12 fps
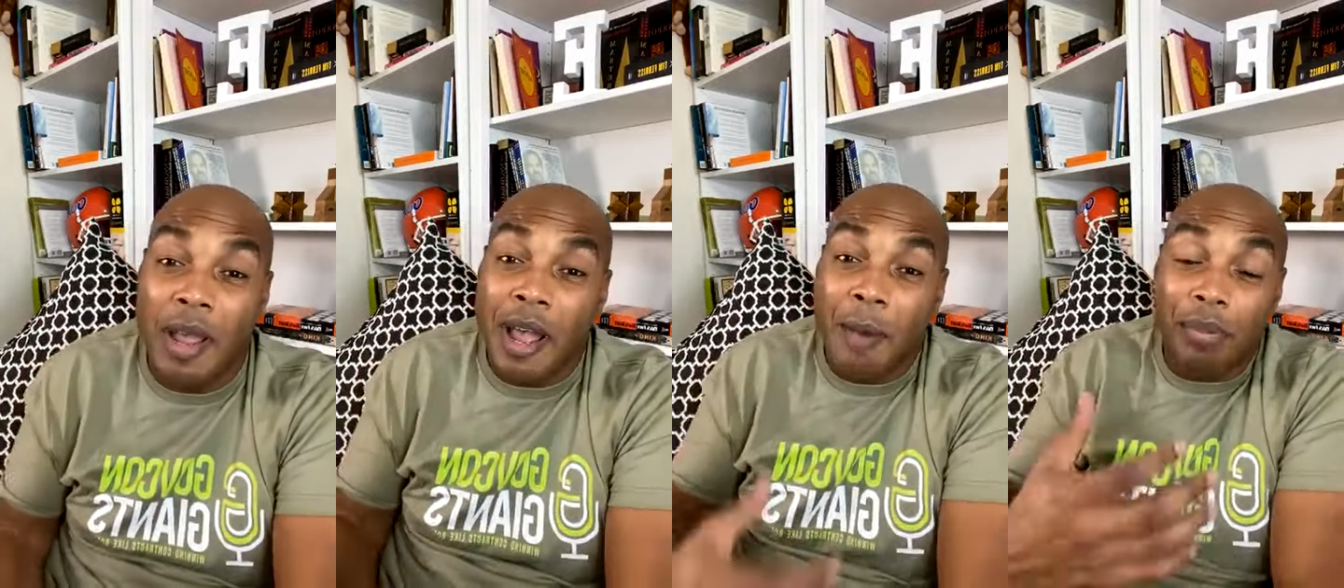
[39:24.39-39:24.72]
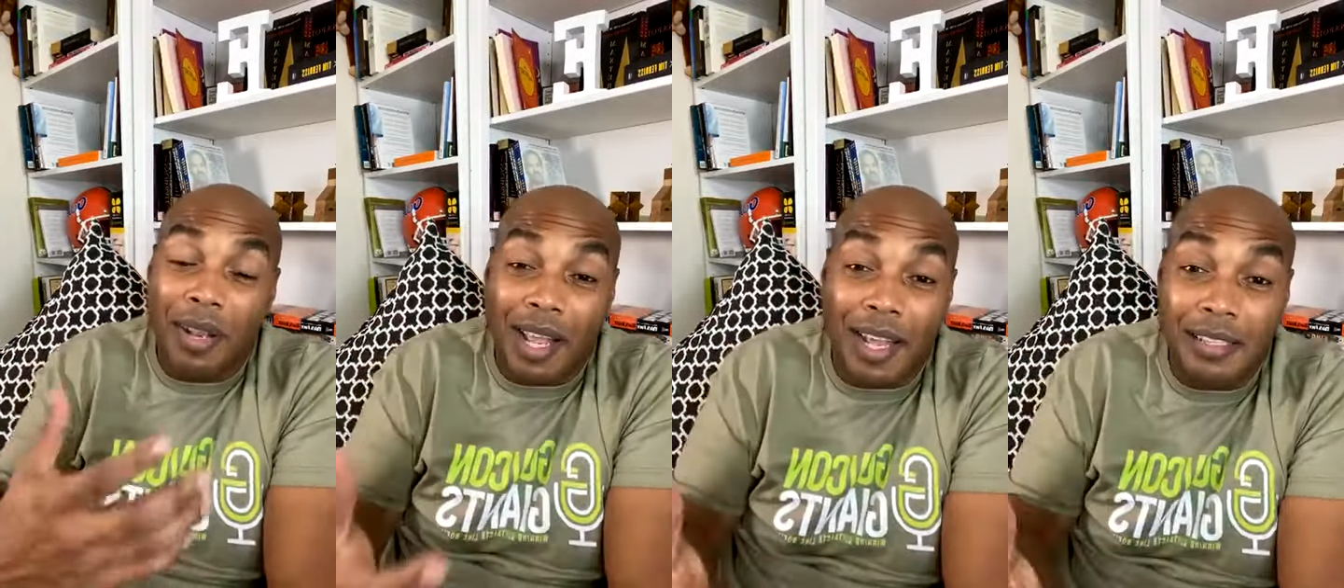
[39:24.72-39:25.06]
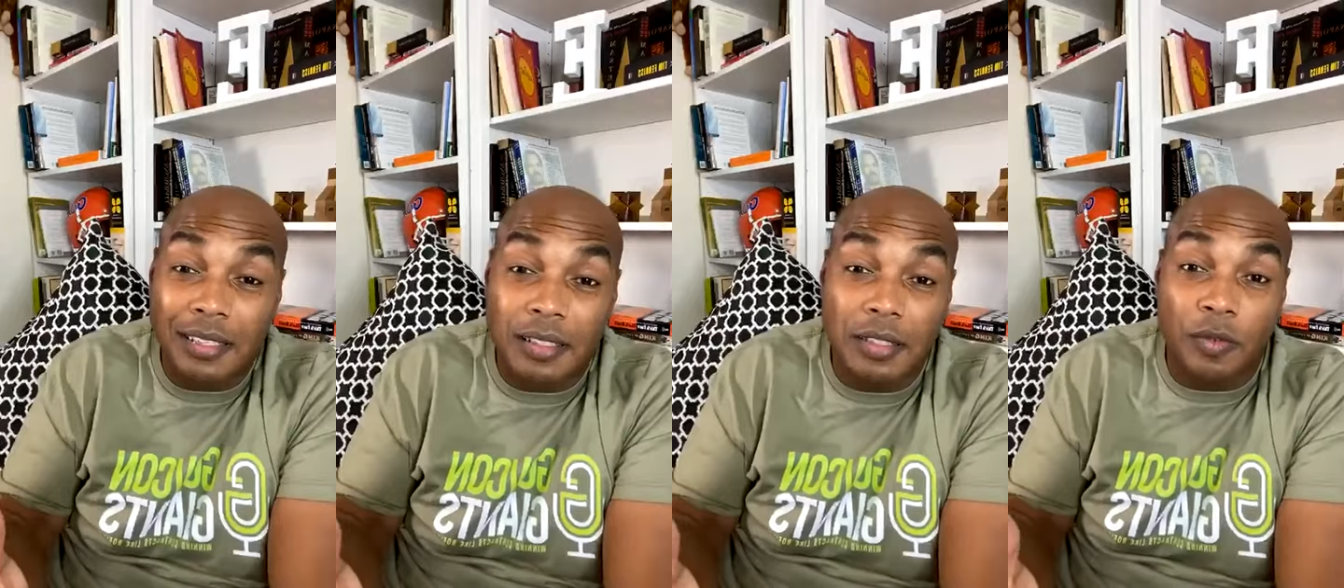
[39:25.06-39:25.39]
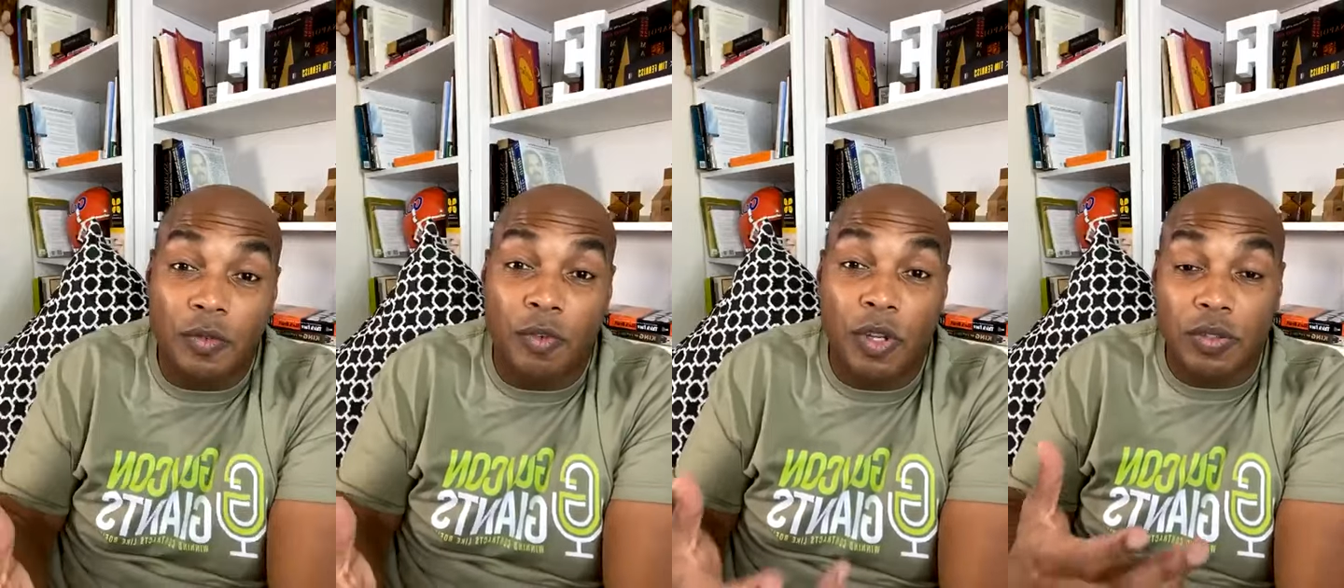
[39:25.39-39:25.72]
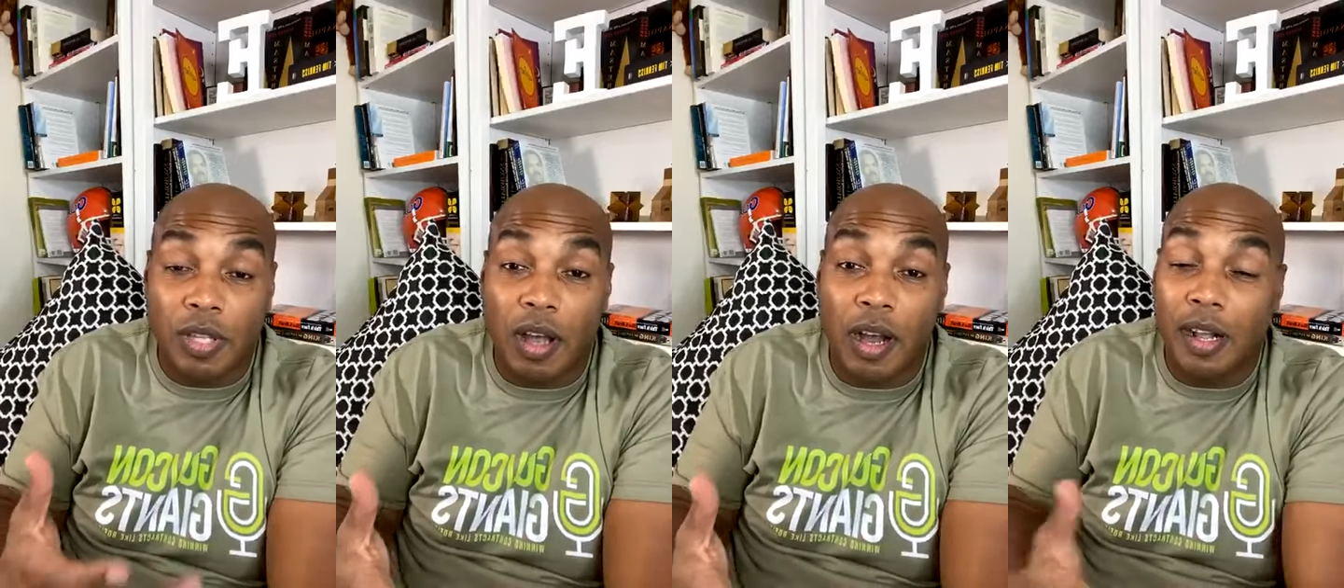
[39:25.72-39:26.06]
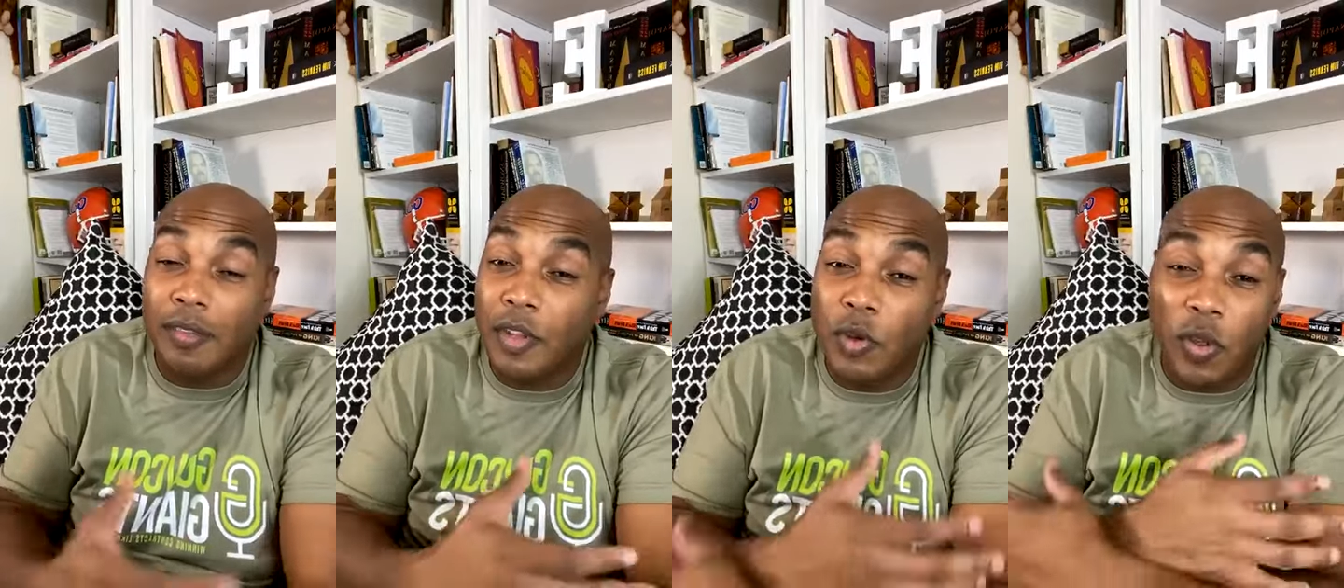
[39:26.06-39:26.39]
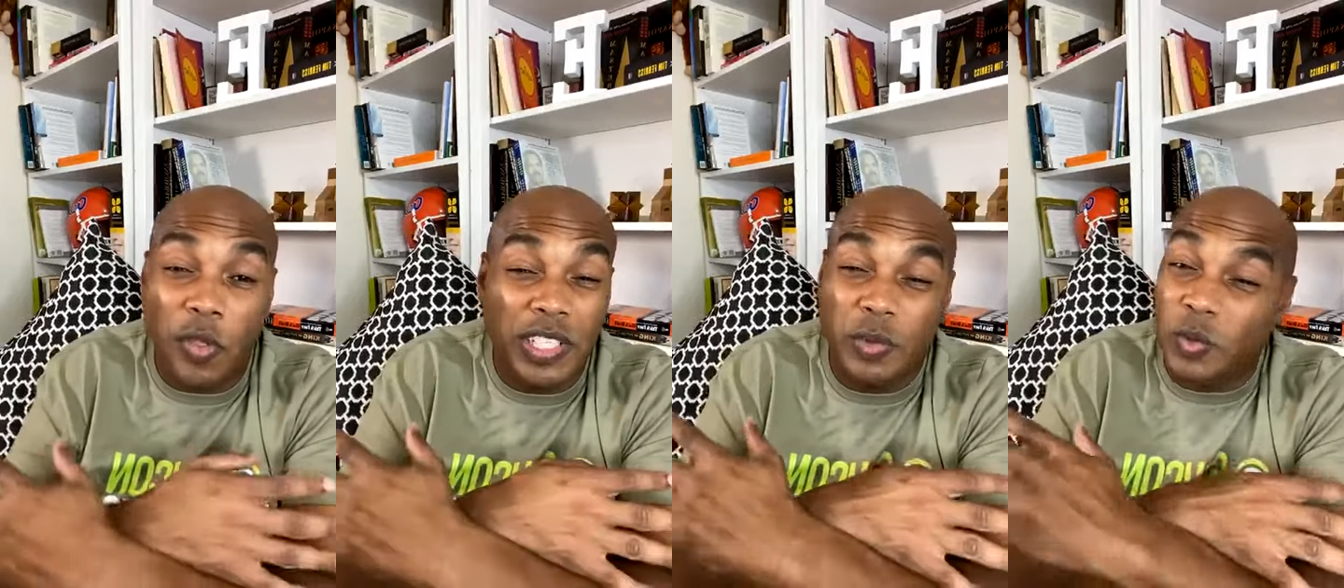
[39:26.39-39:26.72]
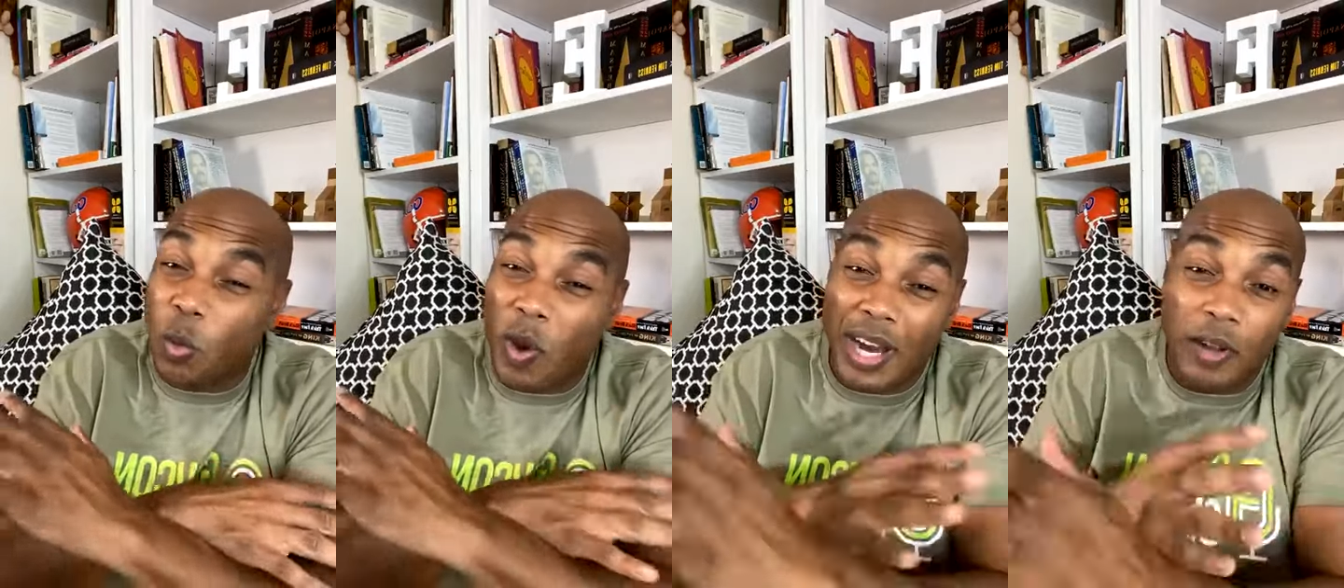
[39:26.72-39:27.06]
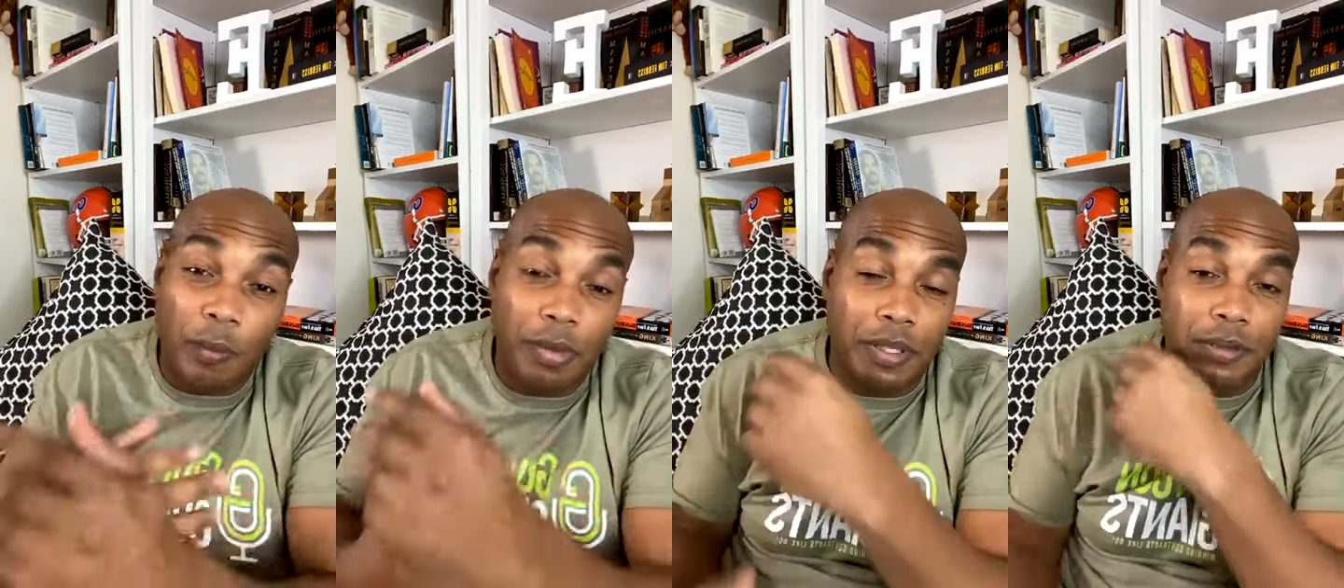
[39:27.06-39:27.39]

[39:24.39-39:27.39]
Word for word: Plus, real talk, the Northeast was wide open.